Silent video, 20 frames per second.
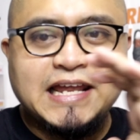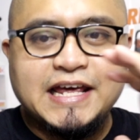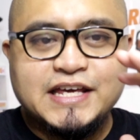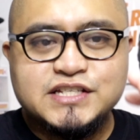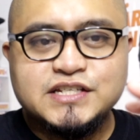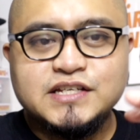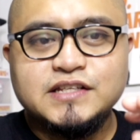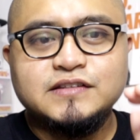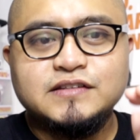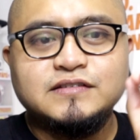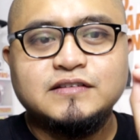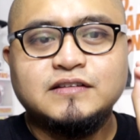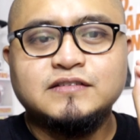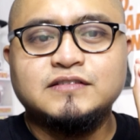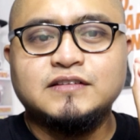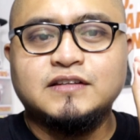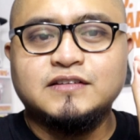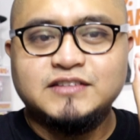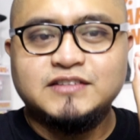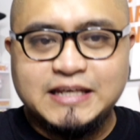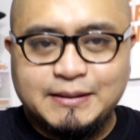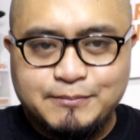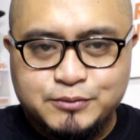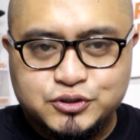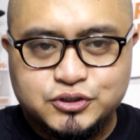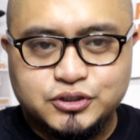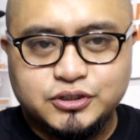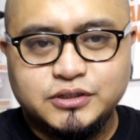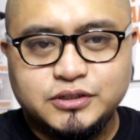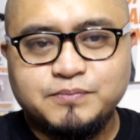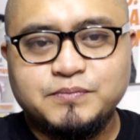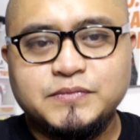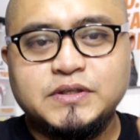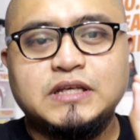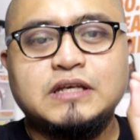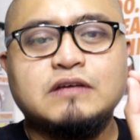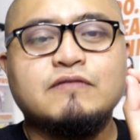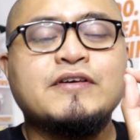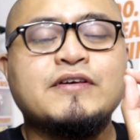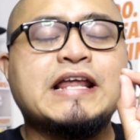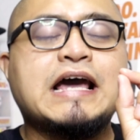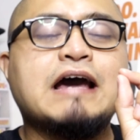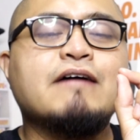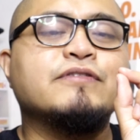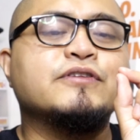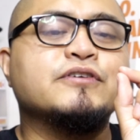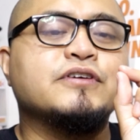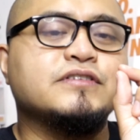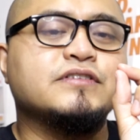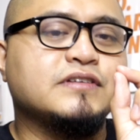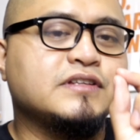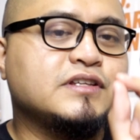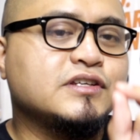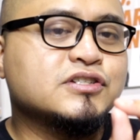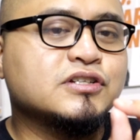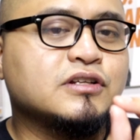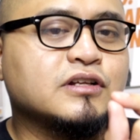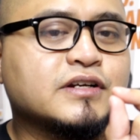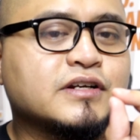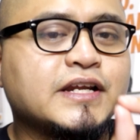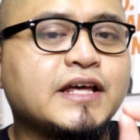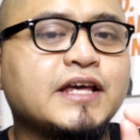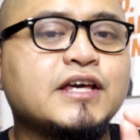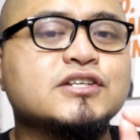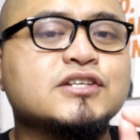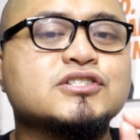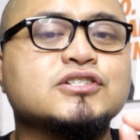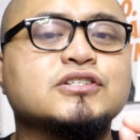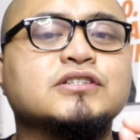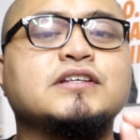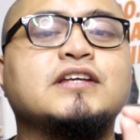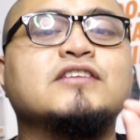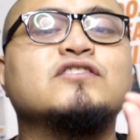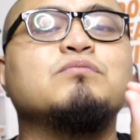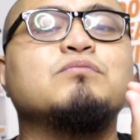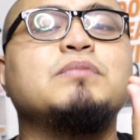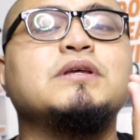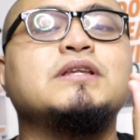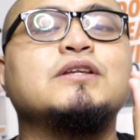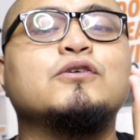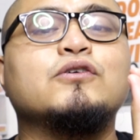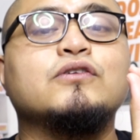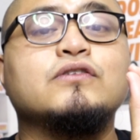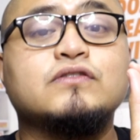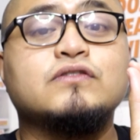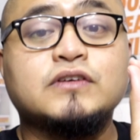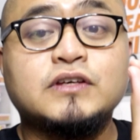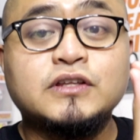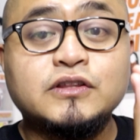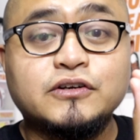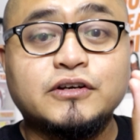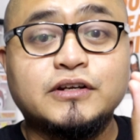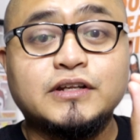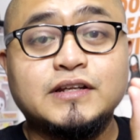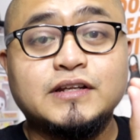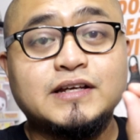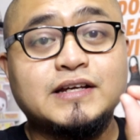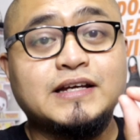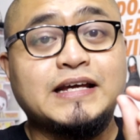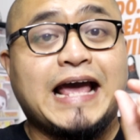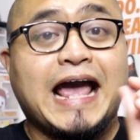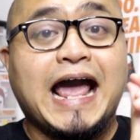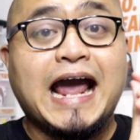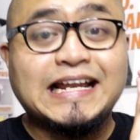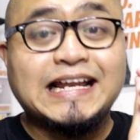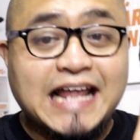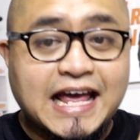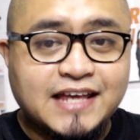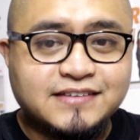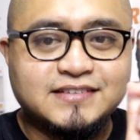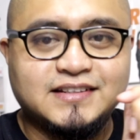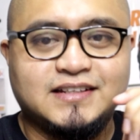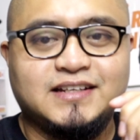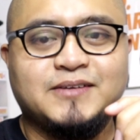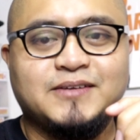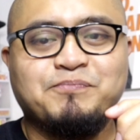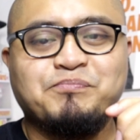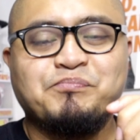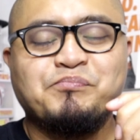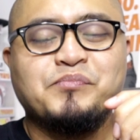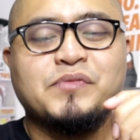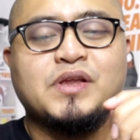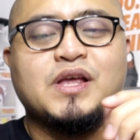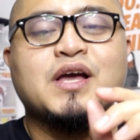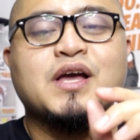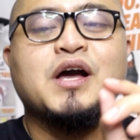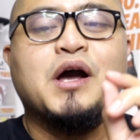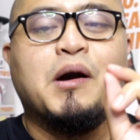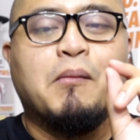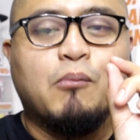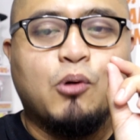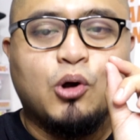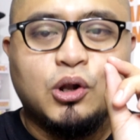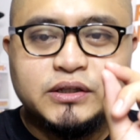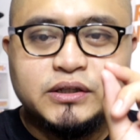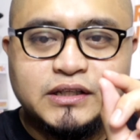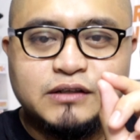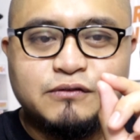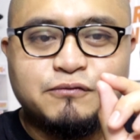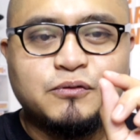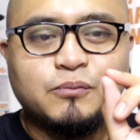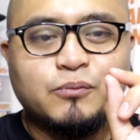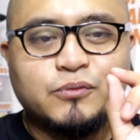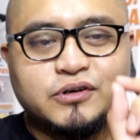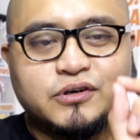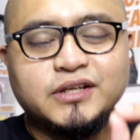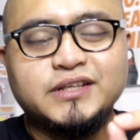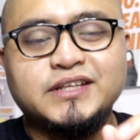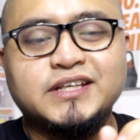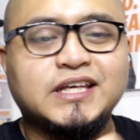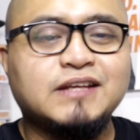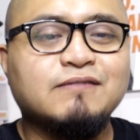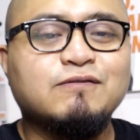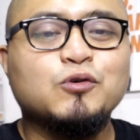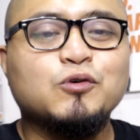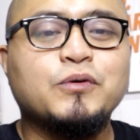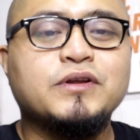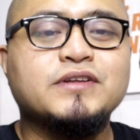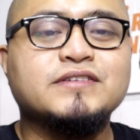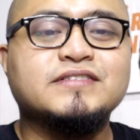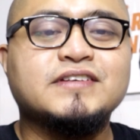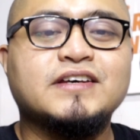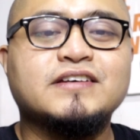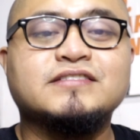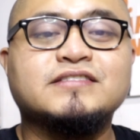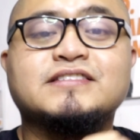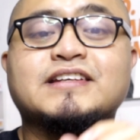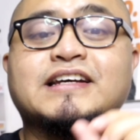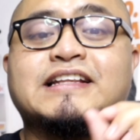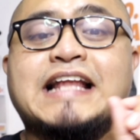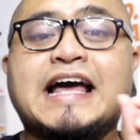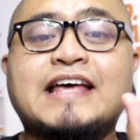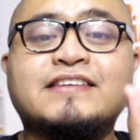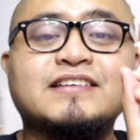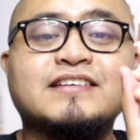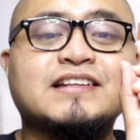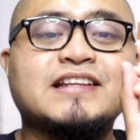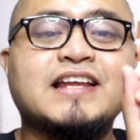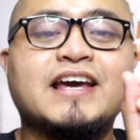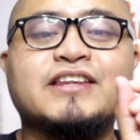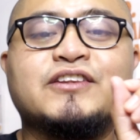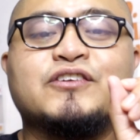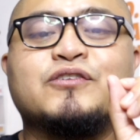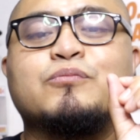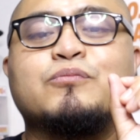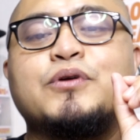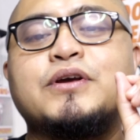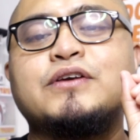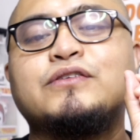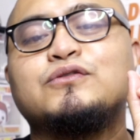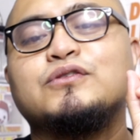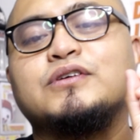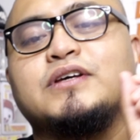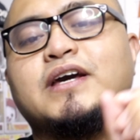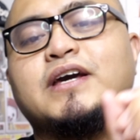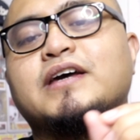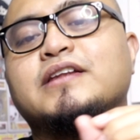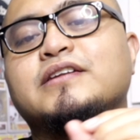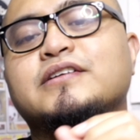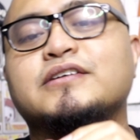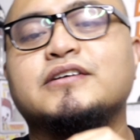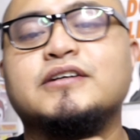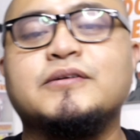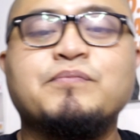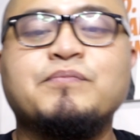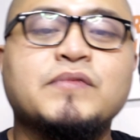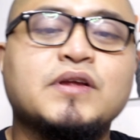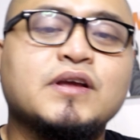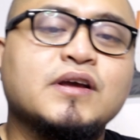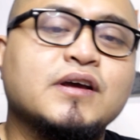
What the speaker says: legend since inception, even after its initial creation, it's been considered a classic. Molded from running influences, the classic leather brings together